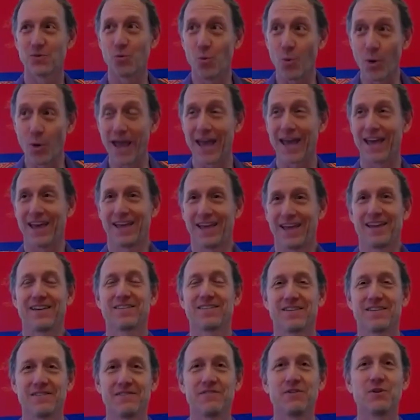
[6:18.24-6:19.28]
way
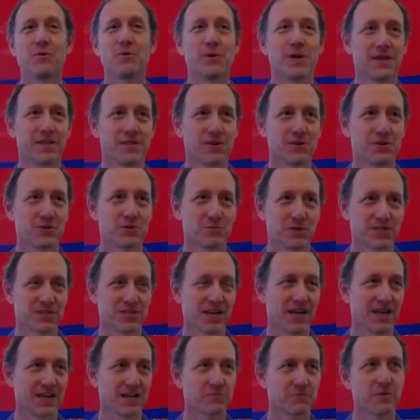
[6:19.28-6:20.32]
of viewing those
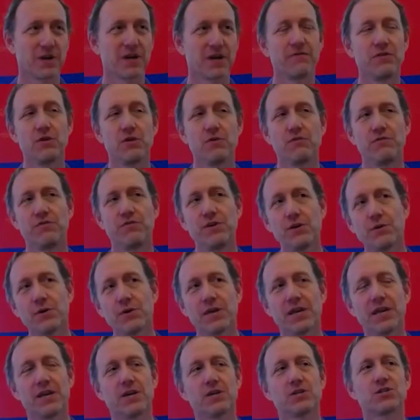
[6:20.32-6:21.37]
mistakes. But if you view
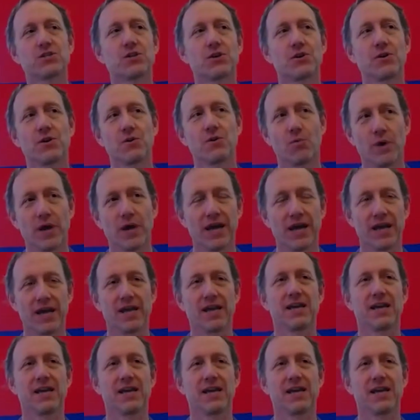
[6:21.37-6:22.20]
it in a certain way,